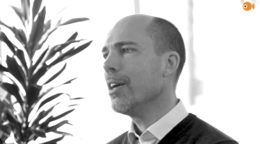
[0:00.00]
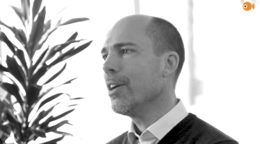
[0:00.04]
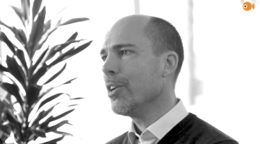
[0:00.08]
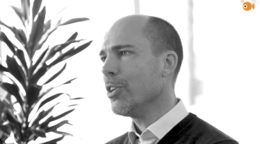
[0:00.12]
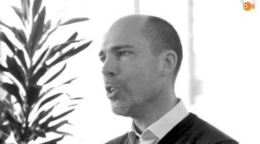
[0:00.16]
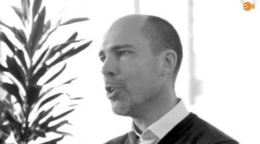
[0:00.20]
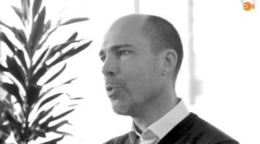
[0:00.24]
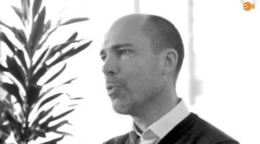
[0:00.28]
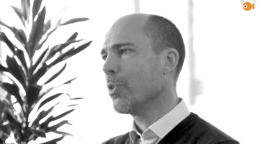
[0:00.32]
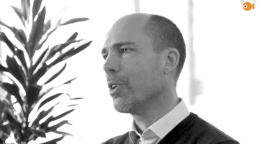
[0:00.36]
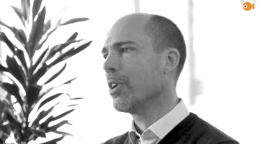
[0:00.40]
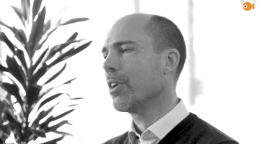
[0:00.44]

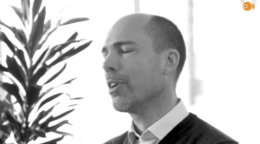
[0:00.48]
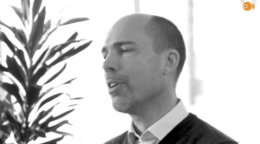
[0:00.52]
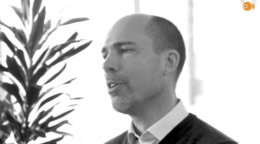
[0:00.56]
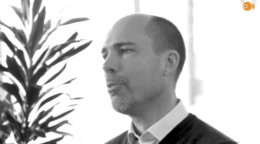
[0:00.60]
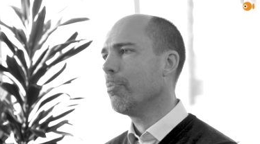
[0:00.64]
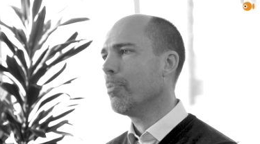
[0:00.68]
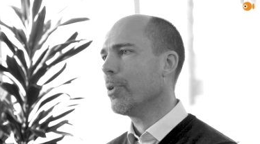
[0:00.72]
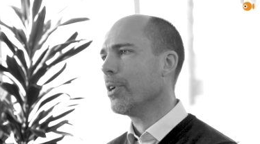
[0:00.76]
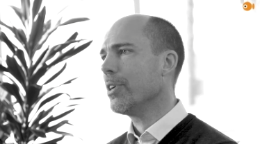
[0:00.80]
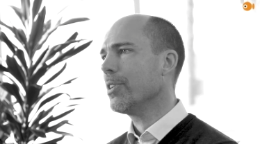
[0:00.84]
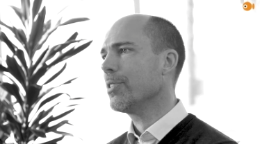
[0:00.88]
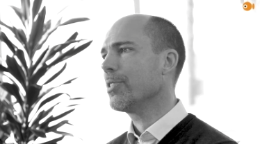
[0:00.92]
you were a
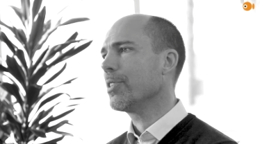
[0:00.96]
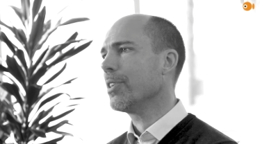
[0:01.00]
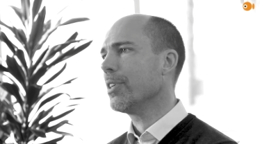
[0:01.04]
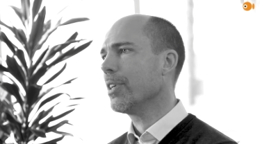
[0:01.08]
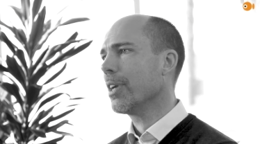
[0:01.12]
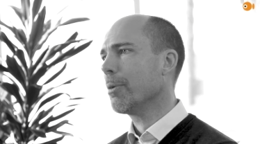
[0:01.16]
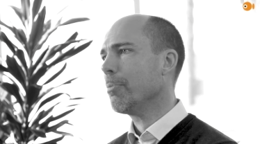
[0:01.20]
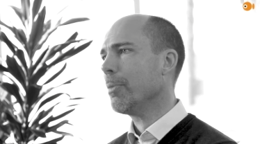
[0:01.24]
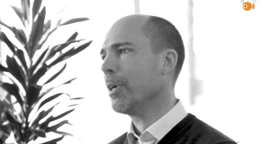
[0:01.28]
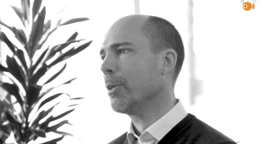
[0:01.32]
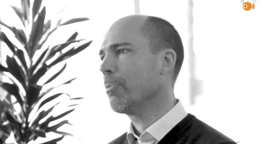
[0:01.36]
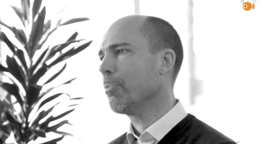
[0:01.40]
good person.
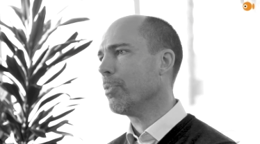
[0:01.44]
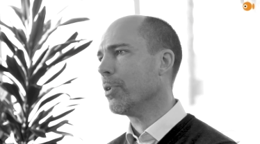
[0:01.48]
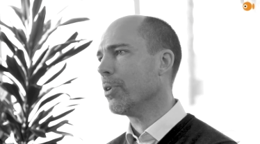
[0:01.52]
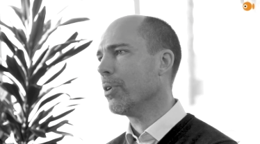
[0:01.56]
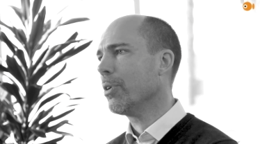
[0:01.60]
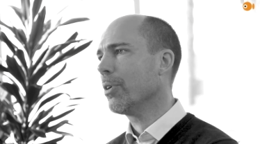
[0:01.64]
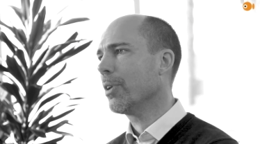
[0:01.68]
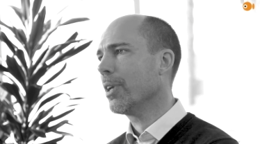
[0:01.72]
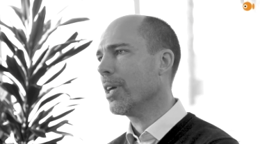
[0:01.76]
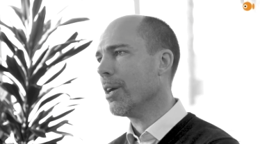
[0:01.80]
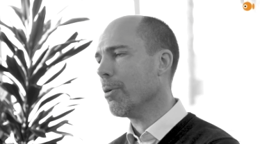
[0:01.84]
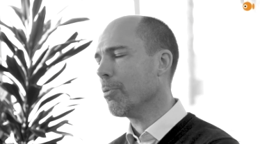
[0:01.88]
I met
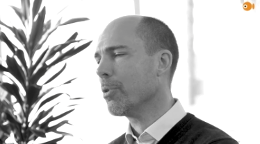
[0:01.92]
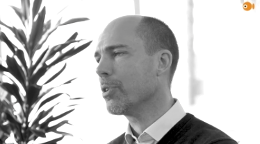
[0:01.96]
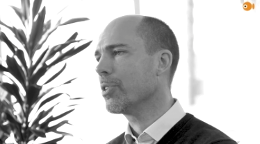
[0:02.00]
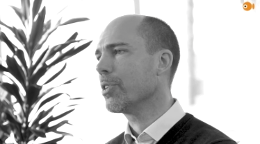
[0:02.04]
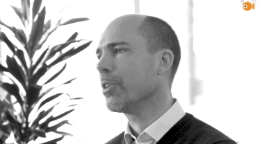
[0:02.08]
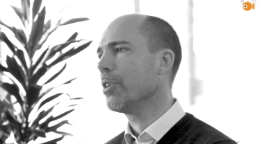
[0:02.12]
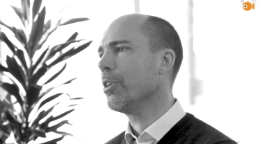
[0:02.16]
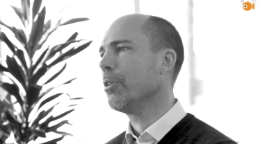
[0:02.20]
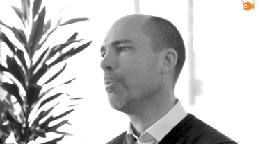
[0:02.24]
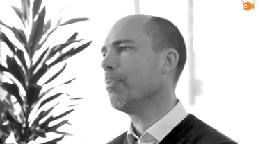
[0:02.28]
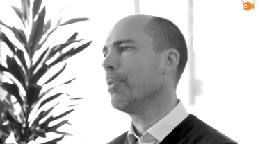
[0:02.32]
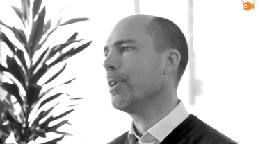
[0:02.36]
Paul. He was a
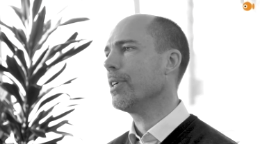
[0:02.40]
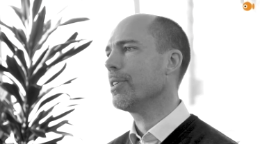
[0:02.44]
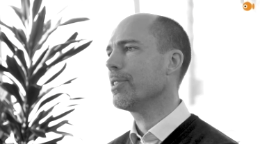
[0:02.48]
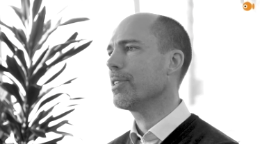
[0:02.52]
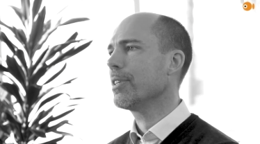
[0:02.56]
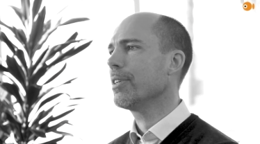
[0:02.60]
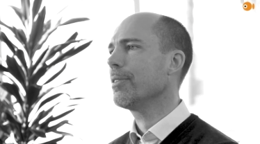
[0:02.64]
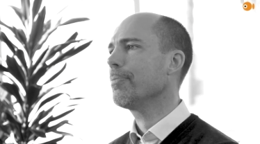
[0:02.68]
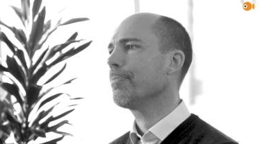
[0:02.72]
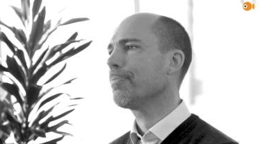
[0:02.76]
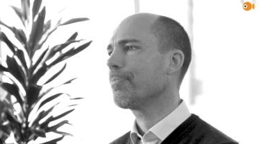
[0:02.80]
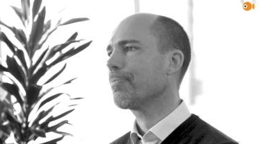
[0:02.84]
good
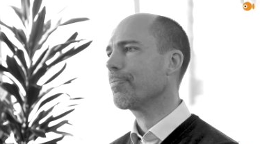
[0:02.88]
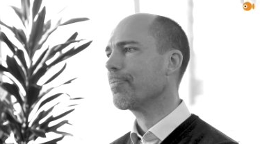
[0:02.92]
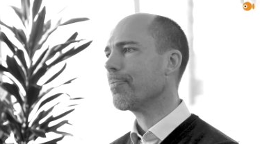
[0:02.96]
person.